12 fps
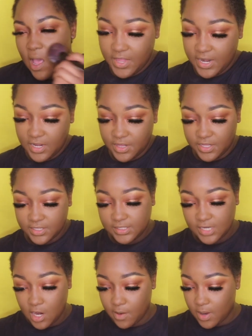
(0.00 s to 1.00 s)
Then at this
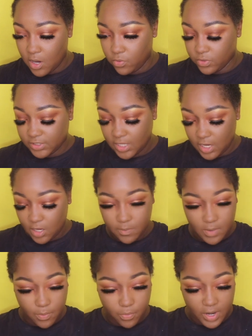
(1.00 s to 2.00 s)
time, I will
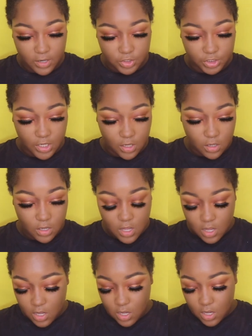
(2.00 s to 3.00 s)
take my brow gel
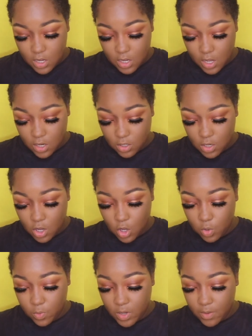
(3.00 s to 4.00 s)
and
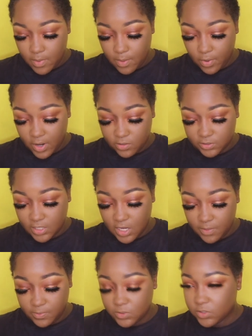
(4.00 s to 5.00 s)
comb my brows
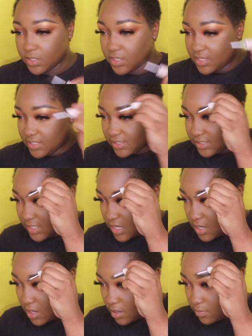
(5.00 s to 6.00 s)
up so that they
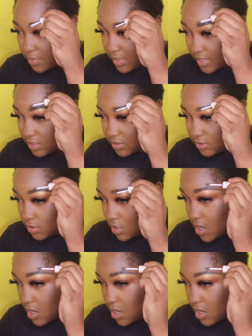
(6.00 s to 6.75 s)
stay in place.